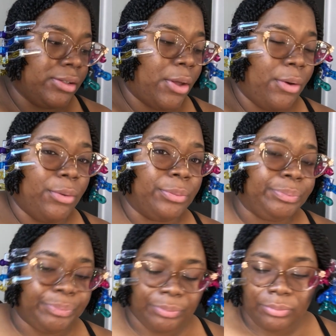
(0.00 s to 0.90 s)
So
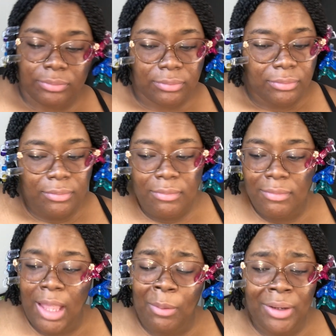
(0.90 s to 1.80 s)

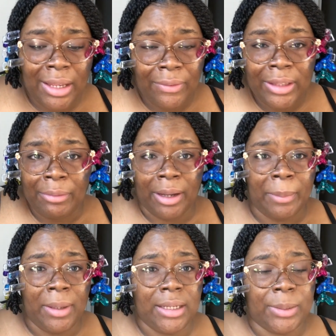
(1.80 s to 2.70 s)
I would definitely
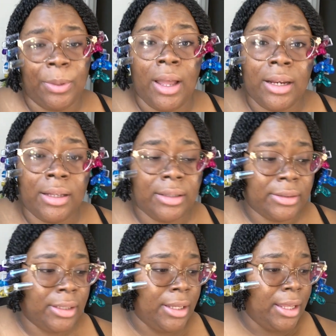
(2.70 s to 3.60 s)
recommend this product.